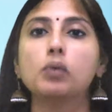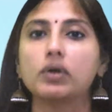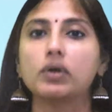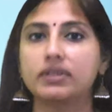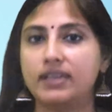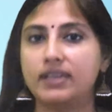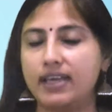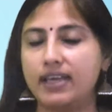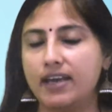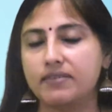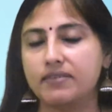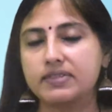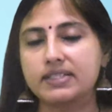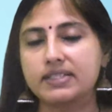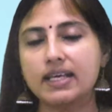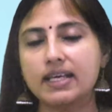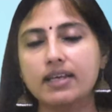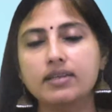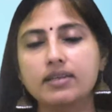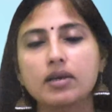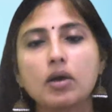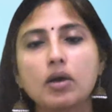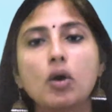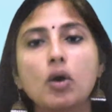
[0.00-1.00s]
what they have
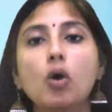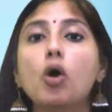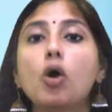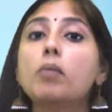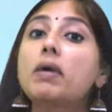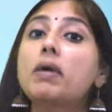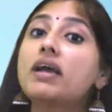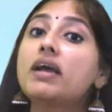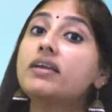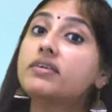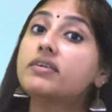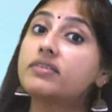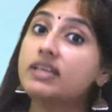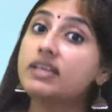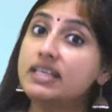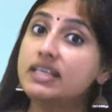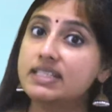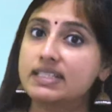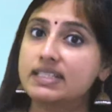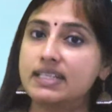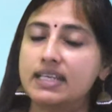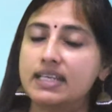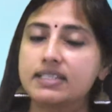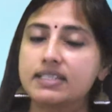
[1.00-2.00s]
said or by
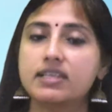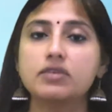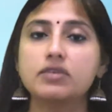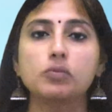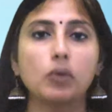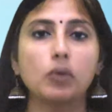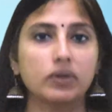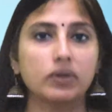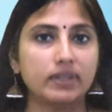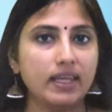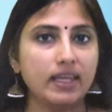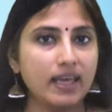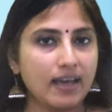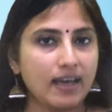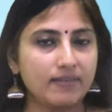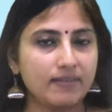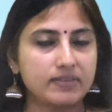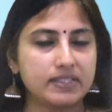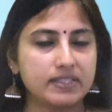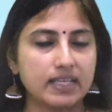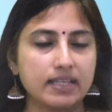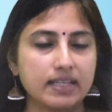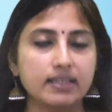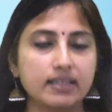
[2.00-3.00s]
restating what they have
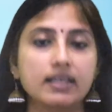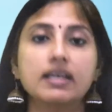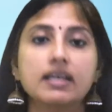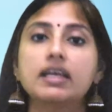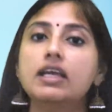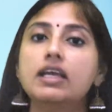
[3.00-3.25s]
said